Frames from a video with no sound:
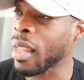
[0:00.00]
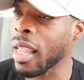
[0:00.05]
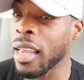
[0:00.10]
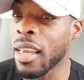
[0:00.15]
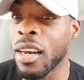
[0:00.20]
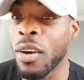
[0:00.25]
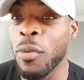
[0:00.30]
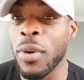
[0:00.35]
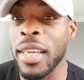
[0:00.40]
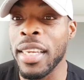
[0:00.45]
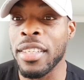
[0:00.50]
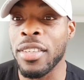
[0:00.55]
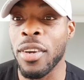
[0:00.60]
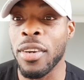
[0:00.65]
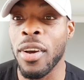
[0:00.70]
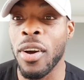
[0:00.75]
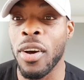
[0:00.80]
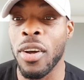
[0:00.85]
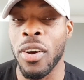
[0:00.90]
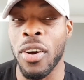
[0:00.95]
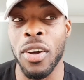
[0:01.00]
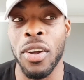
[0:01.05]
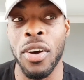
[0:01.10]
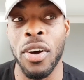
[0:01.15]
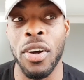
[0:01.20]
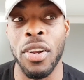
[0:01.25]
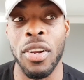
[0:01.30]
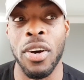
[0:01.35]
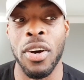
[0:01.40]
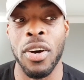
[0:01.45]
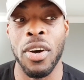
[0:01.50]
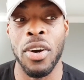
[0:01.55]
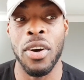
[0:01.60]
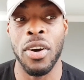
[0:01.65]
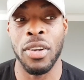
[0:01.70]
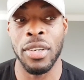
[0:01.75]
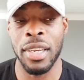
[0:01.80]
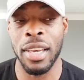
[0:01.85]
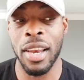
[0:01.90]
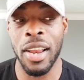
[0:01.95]
release on
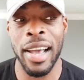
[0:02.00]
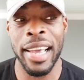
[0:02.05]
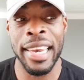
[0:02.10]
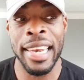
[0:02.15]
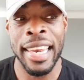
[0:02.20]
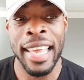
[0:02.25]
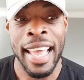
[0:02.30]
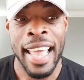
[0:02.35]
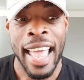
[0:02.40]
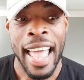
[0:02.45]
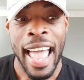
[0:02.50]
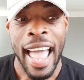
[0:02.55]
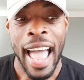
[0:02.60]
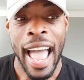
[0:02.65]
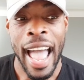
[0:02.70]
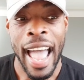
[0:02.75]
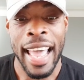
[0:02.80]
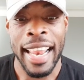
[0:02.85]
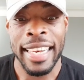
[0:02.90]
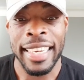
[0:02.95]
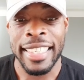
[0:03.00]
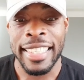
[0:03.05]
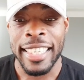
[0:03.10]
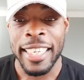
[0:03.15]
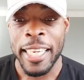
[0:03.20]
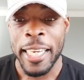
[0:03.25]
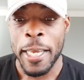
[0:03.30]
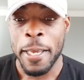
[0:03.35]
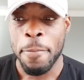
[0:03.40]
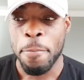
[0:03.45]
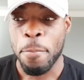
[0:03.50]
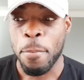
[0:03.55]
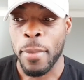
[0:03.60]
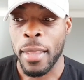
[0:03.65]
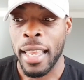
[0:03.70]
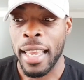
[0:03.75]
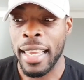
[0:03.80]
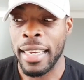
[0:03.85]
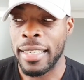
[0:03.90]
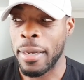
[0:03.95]
the line, and
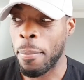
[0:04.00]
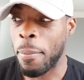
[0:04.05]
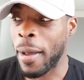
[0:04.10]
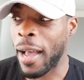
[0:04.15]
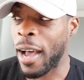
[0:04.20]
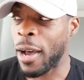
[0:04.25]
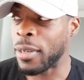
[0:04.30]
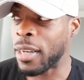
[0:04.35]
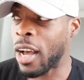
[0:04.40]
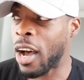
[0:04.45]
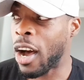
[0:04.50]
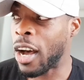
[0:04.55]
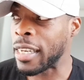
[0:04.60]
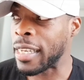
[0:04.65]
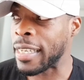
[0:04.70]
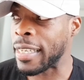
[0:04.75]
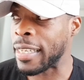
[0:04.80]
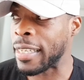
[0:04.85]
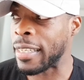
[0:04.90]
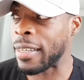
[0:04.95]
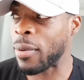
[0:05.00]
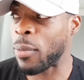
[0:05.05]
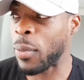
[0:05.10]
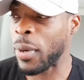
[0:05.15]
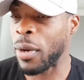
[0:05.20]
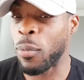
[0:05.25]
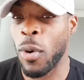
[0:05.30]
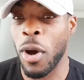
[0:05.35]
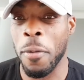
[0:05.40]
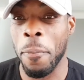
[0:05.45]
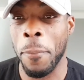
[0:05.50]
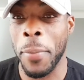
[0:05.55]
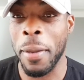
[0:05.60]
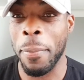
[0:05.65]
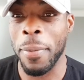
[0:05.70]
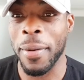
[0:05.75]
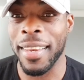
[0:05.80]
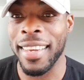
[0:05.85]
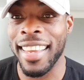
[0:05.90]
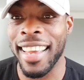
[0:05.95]
it's about us. We're one
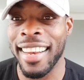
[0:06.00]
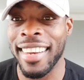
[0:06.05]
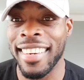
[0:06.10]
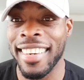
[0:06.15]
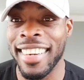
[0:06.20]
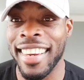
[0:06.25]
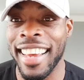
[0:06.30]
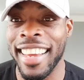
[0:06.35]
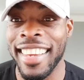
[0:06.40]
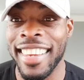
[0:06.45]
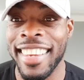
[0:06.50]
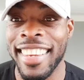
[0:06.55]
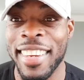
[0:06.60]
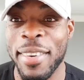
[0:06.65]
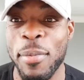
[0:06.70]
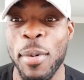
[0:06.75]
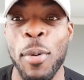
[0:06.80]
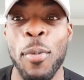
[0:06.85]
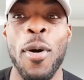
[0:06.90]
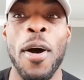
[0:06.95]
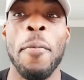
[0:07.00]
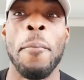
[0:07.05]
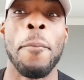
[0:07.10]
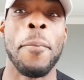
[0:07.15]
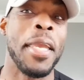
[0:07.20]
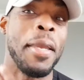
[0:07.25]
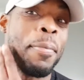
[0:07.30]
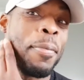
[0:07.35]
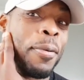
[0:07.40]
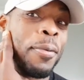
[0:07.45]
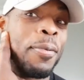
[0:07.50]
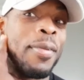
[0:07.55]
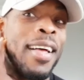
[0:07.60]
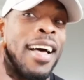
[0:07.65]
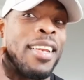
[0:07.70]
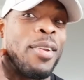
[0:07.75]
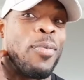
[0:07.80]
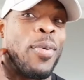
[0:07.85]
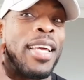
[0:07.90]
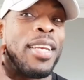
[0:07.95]
people at the end of the day. We're one people,
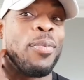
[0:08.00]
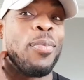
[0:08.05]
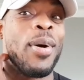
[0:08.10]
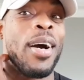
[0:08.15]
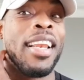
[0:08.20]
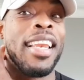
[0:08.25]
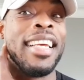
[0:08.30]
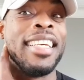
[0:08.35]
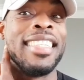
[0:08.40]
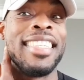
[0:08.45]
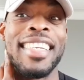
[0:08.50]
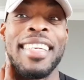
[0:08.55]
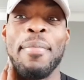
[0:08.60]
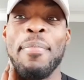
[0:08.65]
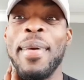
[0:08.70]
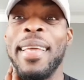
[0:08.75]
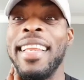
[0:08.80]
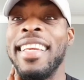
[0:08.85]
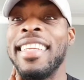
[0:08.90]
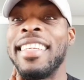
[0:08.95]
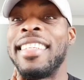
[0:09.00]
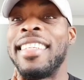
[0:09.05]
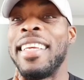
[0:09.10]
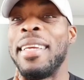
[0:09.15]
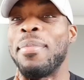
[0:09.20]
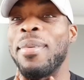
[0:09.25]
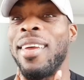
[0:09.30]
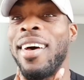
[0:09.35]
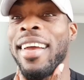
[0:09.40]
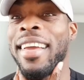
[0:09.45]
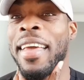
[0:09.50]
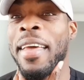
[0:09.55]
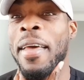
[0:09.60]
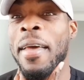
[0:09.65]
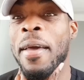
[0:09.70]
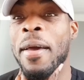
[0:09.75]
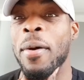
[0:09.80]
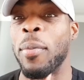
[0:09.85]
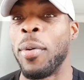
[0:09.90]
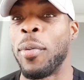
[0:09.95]
and the way the world is at the minute, it seems like
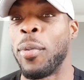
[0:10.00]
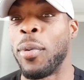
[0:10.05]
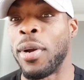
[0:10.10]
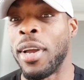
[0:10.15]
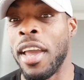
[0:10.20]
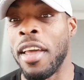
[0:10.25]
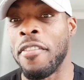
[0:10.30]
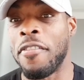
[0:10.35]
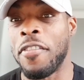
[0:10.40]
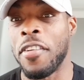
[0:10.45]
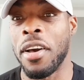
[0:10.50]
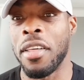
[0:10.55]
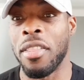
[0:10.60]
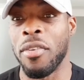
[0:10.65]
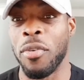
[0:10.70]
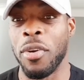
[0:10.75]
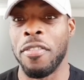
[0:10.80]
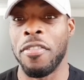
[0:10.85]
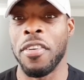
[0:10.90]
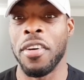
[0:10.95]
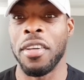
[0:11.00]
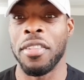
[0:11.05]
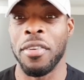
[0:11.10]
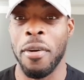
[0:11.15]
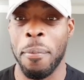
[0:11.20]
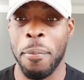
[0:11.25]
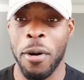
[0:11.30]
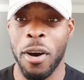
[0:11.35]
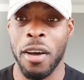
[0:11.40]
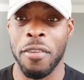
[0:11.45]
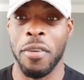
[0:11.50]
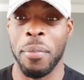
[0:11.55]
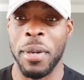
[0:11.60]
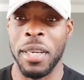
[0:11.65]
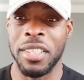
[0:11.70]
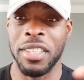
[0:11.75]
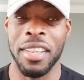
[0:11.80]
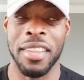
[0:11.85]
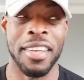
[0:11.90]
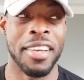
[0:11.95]
we're all going further and further apart from
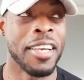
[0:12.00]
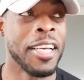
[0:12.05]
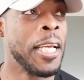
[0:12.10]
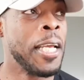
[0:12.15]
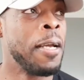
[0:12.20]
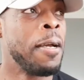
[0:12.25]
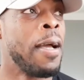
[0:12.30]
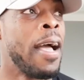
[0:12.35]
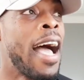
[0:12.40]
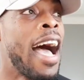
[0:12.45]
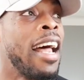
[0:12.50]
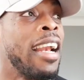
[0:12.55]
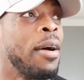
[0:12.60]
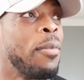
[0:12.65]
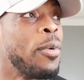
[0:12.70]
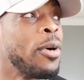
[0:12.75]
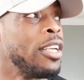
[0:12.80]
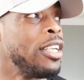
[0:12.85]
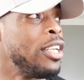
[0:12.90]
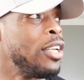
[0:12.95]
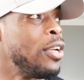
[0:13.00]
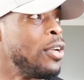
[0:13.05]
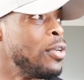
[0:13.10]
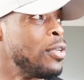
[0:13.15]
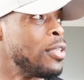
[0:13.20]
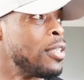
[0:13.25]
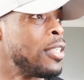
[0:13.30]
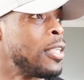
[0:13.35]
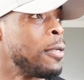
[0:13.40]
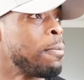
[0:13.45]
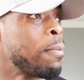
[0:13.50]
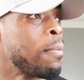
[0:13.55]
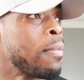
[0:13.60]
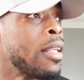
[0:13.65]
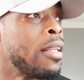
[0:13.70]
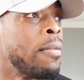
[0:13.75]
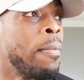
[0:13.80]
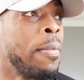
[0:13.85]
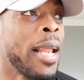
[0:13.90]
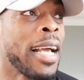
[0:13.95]
each other. And I want to use
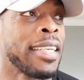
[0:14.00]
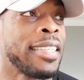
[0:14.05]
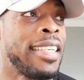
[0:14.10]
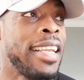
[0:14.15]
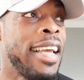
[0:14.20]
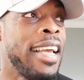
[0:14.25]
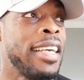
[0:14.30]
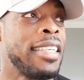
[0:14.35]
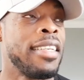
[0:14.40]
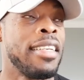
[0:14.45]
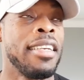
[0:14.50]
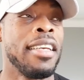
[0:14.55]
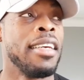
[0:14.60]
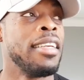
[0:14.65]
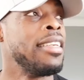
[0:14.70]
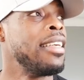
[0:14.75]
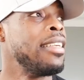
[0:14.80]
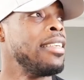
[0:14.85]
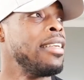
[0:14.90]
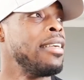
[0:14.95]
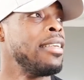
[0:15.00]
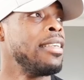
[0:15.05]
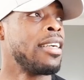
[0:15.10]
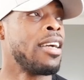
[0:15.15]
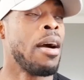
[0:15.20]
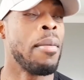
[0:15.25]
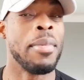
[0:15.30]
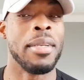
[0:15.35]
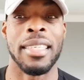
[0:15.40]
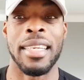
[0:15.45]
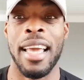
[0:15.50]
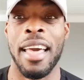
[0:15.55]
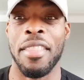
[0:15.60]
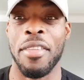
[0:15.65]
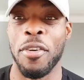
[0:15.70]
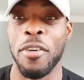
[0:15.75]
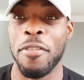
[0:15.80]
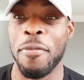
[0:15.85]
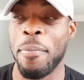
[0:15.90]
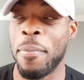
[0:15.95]
Blacksthetics and the coming
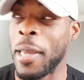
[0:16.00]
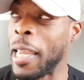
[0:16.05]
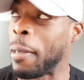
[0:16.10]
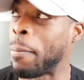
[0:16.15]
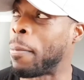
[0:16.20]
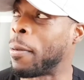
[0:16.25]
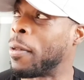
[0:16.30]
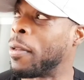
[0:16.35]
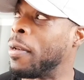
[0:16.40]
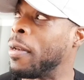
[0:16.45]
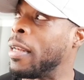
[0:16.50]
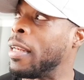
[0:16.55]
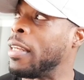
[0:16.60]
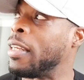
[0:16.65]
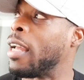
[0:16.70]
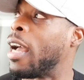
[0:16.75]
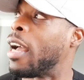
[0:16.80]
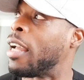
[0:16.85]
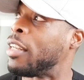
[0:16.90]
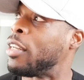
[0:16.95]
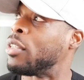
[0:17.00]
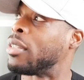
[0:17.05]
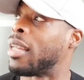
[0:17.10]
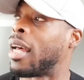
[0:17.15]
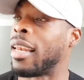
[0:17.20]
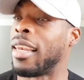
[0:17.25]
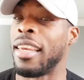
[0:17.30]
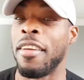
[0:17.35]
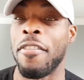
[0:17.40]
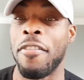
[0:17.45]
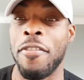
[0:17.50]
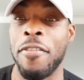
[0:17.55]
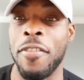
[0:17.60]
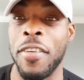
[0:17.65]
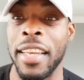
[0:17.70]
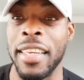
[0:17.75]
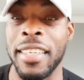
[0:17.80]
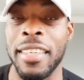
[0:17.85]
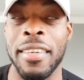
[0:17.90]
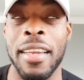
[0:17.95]
together of people, and use that live
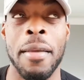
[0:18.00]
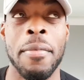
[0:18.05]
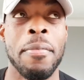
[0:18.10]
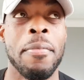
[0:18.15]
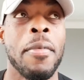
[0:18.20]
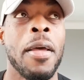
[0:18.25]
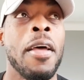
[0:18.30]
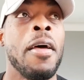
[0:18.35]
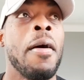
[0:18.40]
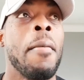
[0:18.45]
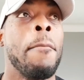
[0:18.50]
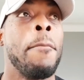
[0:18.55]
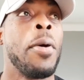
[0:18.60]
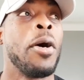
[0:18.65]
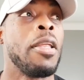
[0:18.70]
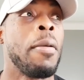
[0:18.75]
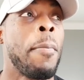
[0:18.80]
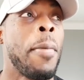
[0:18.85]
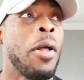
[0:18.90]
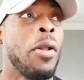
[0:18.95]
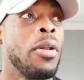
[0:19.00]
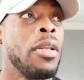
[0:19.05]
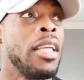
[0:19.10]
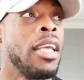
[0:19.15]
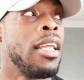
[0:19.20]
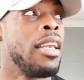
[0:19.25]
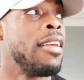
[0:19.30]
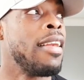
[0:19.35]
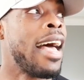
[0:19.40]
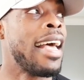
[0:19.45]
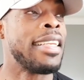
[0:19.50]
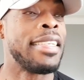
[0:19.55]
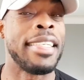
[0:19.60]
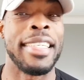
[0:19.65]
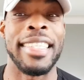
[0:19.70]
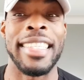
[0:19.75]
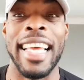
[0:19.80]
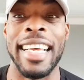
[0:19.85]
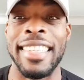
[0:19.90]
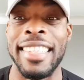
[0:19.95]
fit, that bodybuilding
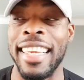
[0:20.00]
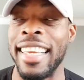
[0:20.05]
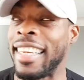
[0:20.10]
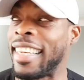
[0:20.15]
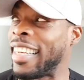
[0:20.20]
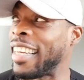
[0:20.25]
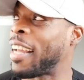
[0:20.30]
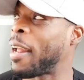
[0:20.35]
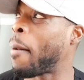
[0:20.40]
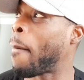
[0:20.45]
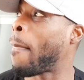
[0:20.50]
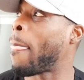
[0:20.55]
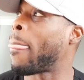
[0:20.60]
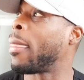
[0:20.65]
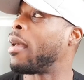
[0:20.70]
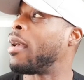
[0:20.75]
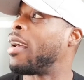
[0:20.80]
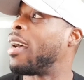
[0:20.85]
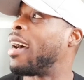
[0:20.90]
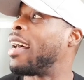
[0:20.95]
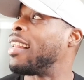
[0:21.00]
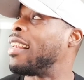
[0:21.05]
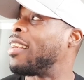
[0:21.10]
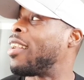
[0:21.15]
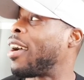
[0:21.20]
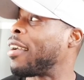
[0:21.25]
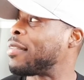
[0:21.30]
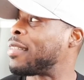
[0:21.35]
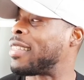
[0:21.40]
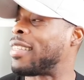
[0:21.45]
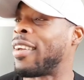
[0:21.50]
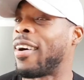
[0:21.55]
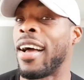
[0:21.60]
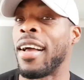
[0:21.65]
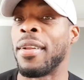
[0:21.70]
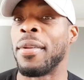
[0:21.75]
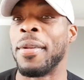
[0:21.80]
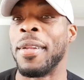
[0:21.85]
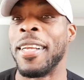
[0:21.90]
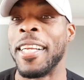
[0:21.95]
aesthetic
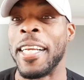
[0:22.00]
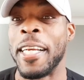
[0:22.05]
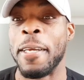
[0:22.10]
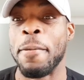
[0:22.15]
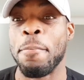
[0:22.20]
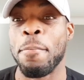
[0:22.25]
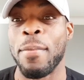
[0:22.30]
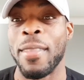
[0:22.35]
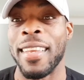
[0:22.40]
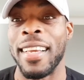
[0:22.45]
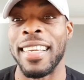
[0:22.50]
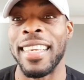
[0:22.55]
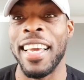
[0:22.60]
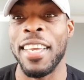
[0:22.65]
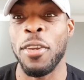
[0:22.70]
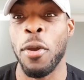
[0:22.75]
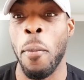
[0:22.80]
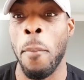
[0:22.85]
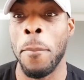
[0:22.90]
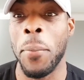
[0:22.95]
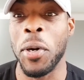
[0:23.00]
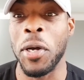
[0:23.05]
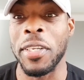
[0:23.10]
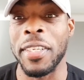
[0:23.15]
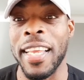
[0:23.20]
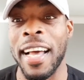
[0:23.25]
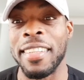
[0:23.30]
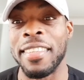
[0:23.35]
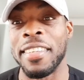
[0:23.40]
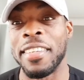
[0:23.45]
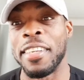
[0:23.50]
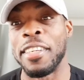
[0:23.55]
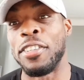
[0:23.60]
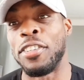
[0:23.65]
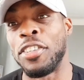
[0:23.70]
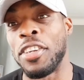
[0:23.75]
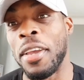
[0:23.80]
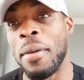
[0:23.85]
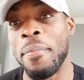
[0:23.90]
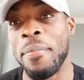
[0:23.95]
lifestyle to get your butt down to the
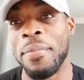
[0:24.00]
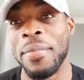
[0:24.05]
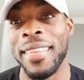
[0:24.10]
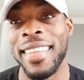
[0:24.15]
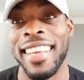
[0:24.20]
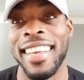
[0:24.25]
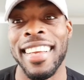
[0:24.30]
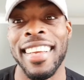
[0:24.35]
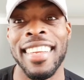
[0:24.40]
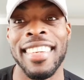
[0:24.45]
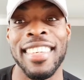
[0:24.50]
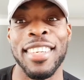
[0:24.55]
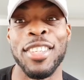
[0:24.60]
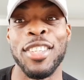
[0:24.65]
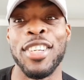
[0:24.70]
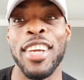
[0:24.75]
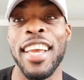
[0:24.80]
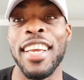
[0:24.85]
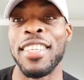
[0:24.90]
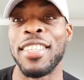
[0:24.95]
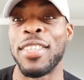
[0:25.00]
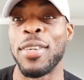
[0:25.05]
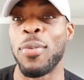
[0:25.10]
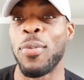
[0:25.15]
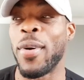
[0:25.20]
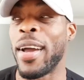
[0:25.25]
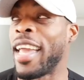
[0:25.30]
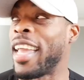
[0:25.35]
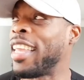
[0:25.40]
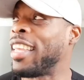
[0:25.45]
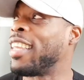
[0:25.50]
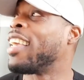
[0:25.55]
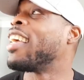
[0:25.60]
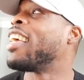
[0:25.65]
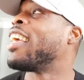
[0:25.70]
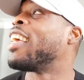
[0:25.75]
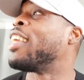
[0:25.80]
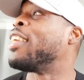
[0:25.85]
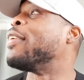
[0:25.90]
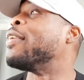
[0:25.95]
gym, to change the way
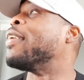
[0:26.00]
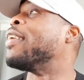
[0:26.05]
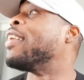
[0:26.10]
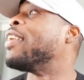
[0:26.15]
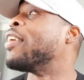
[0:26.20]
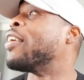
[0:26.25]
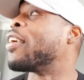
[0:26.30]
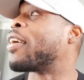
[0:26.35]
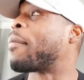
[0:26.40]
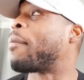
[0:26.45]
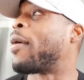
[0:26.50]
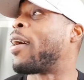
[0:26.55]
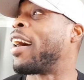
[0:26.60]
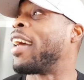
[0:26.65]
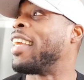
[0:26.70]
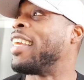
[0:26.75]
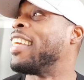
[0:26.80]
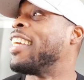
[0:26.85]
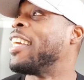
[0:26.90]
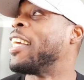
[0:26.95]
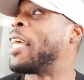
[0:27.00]
you look by